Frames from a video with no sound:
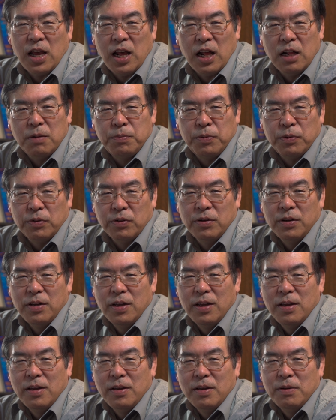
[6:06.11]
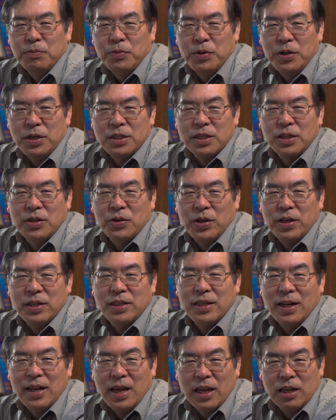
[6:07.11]
helpful, please click
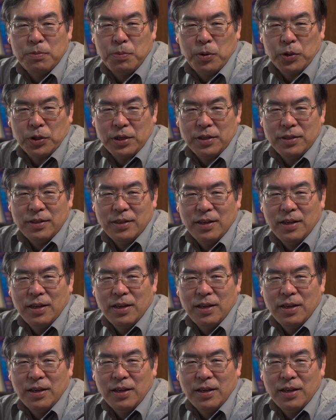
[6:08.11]
the like button.